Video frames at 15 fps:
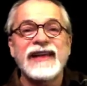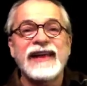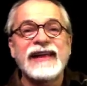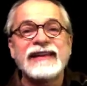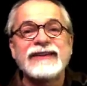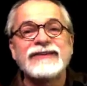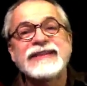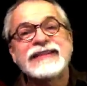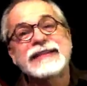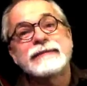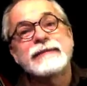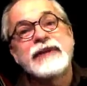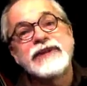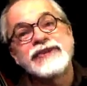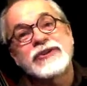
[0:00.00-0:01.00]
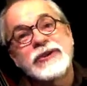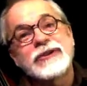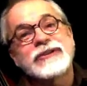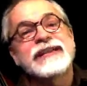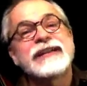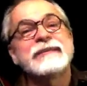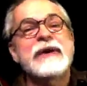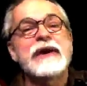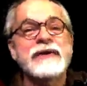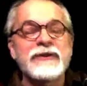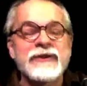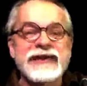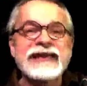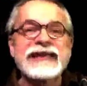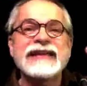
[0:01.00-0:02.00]
and it uses some major notes in a minor
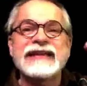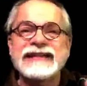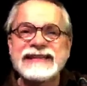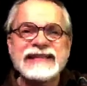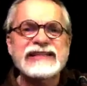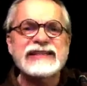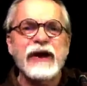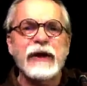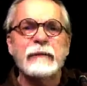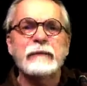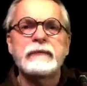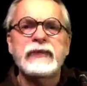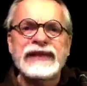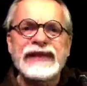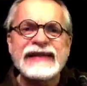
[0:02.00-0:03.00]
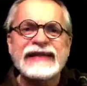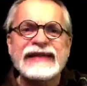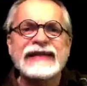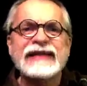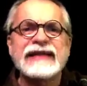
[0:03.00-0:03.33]
key, and it's just all blended.